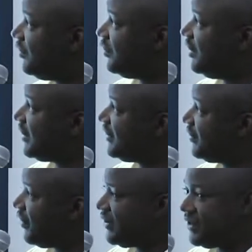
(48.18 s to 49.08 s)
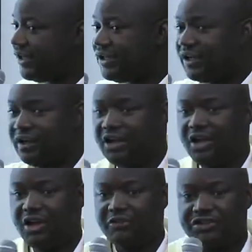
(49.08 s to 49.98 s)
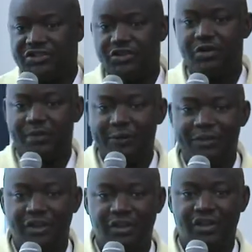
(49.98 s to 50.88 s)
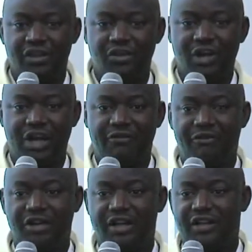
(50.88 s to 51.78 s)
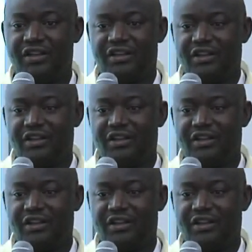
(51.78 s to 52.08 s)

to just stress that for seasonal mapping, you have a